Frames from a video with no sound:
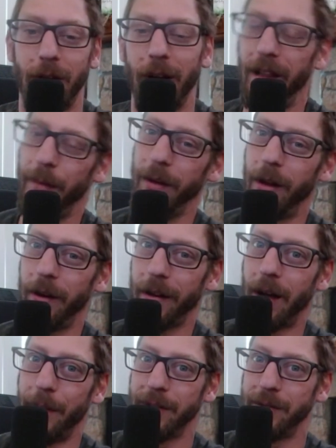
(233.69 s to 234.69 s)
Let me know in the
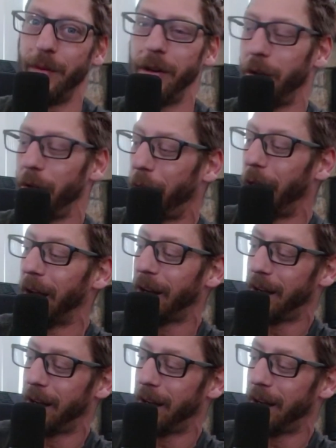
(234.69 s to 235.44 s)
comments what you think